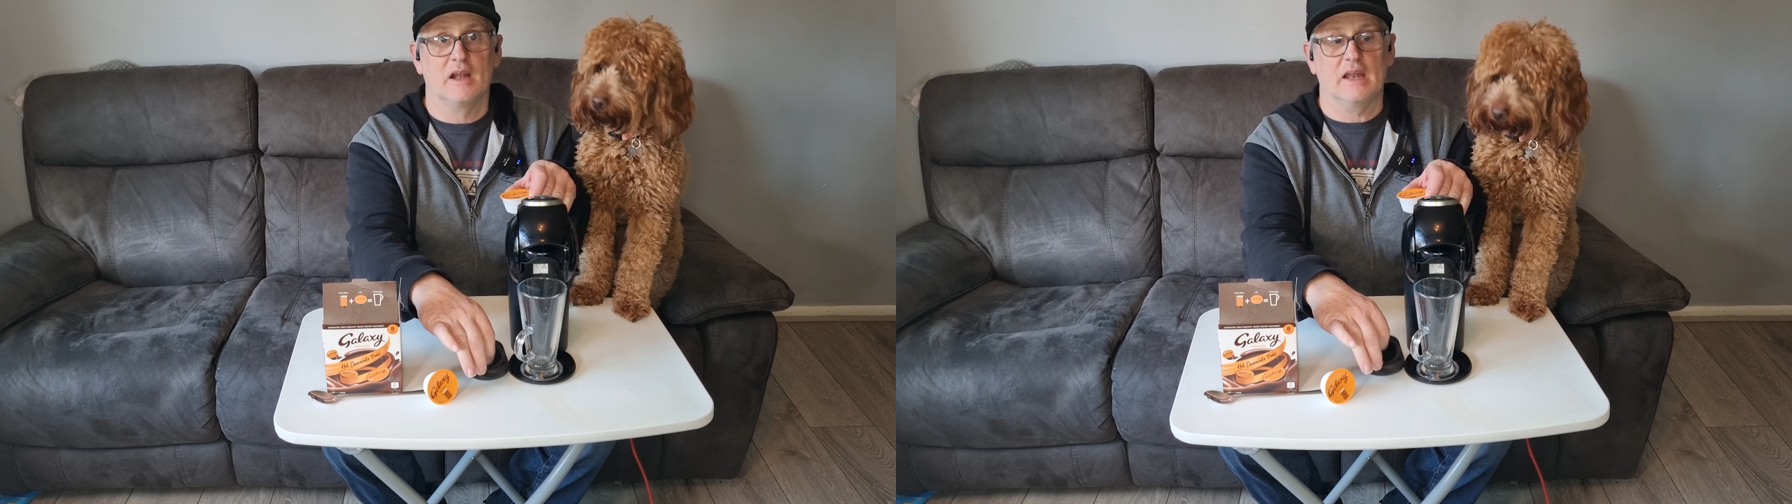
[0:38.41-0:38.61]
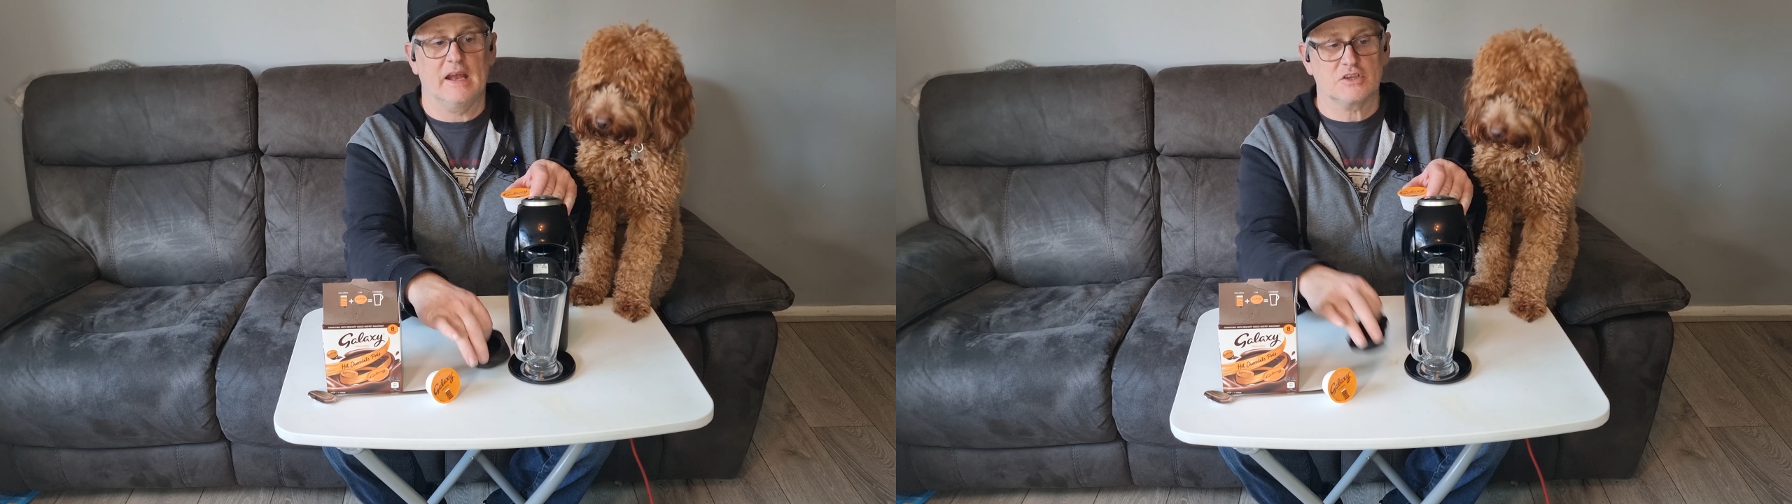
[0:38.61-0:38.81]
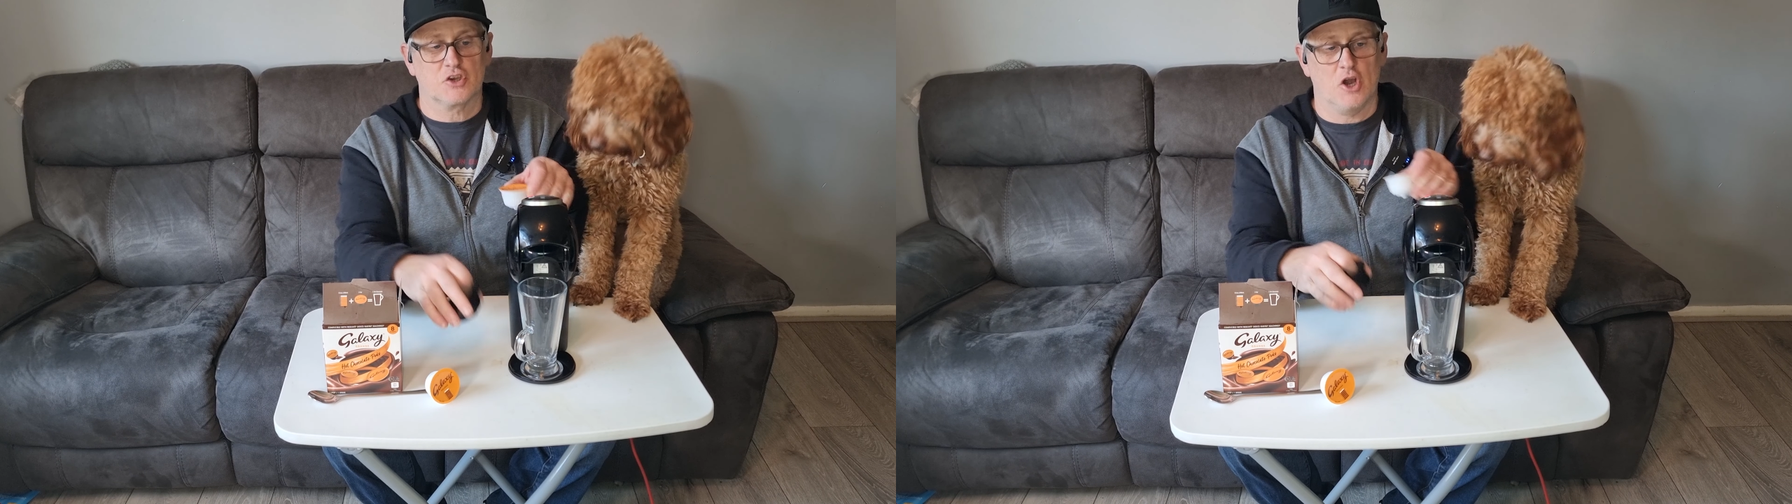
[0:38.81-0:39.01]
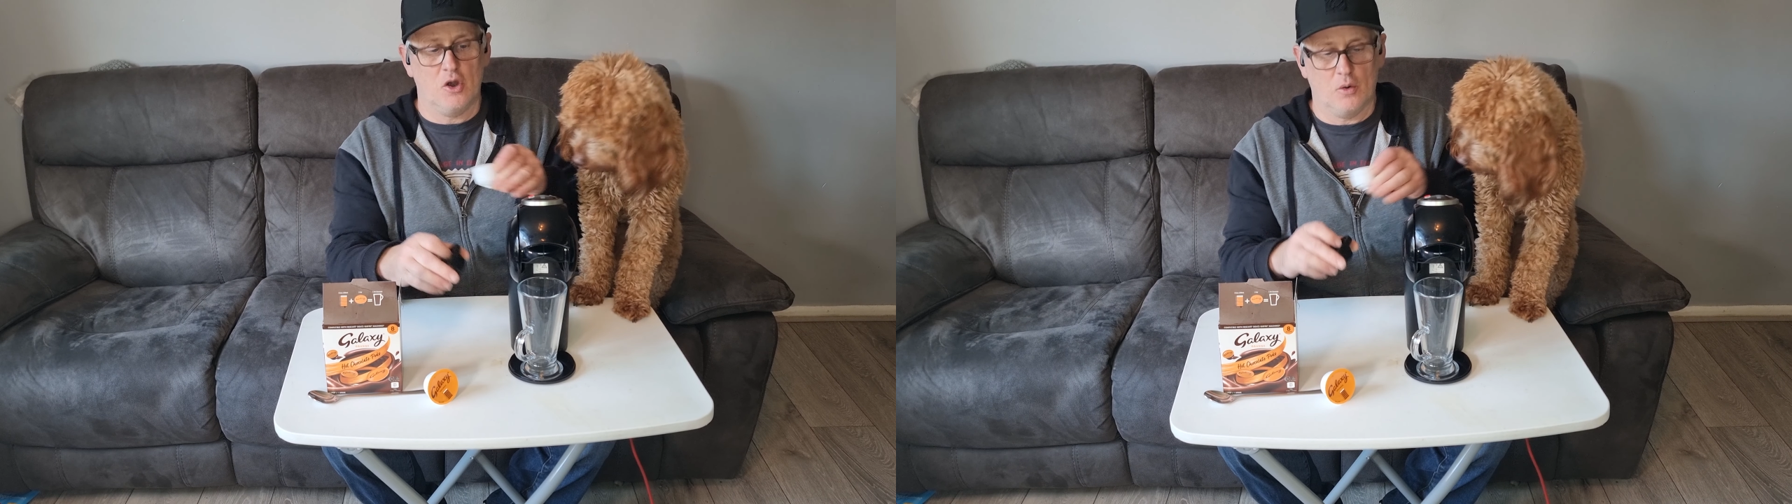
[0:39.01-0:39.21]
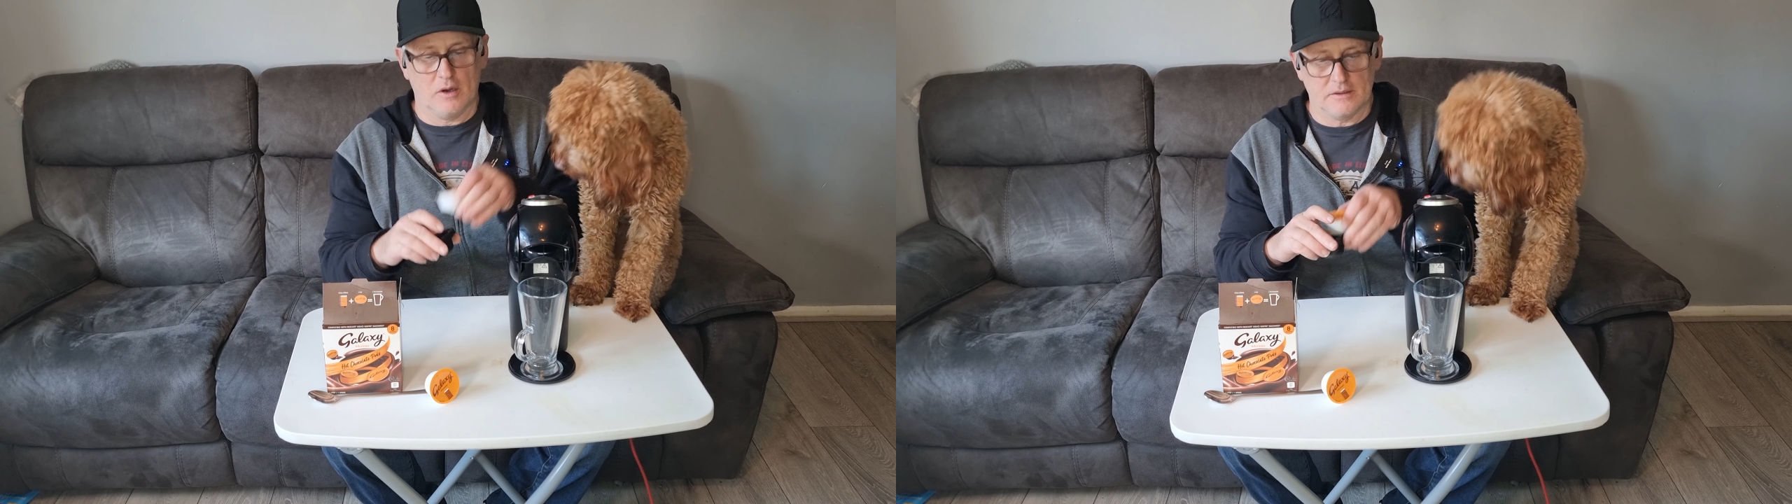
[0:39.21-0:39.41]
Let's
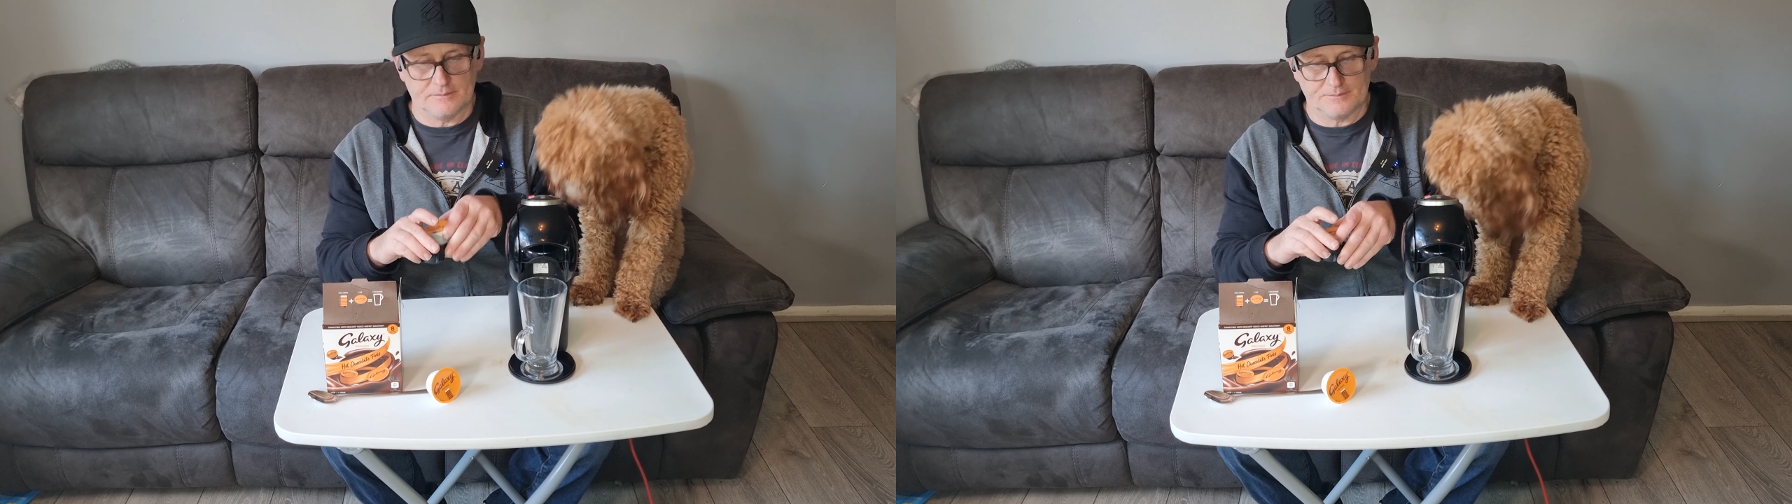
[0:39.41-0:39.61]
go.